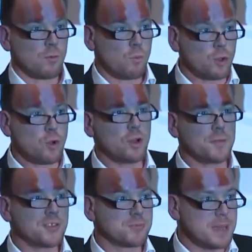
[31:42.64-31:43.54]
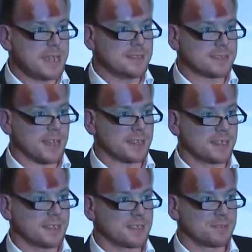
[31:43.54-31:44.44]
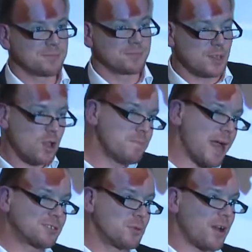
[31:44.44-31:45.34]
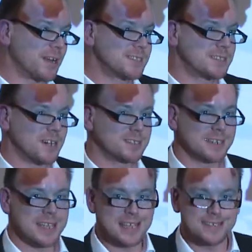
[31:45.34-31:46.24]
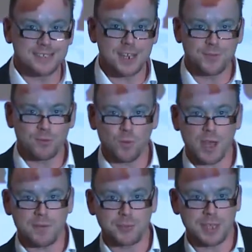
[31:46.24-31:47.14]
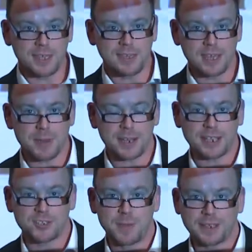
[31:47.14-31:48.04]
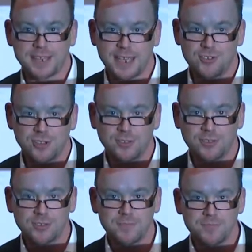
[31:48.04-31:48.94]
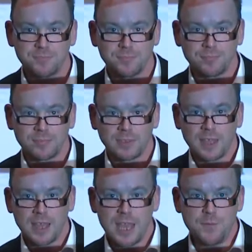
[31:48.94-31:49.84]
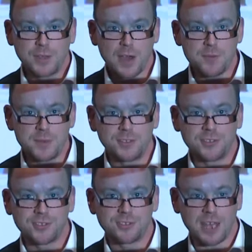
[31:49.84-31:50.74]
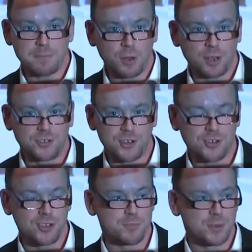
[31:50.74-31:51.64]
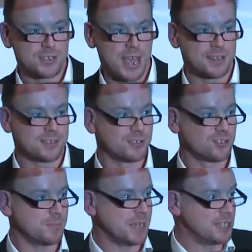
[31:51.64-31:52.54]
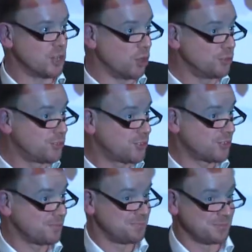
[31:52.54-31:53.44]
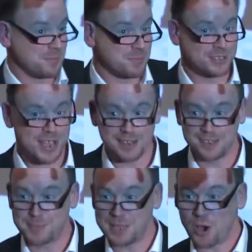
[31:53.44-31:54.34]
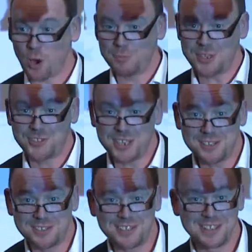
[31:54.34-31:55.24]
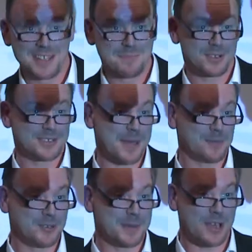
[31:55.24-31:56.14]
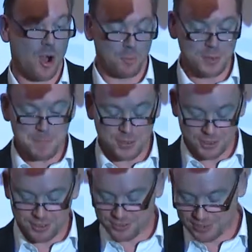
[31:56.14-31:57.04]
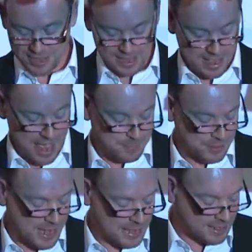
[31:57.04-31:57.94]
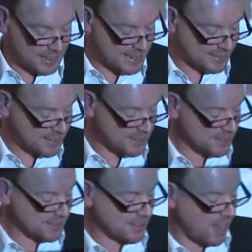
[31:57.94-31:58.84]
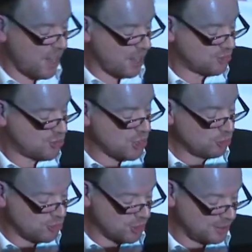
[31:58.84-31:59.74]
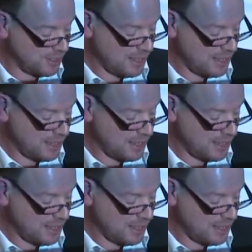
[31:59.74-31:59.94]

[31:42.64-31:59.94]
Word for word: What all of this means, I think, going back to where I started, is a different way of thinking about expectations. If governments and politicians pretend to be gods, pretend to be omniscient, pretend to be omnipotent, and pretend that their citizens are children,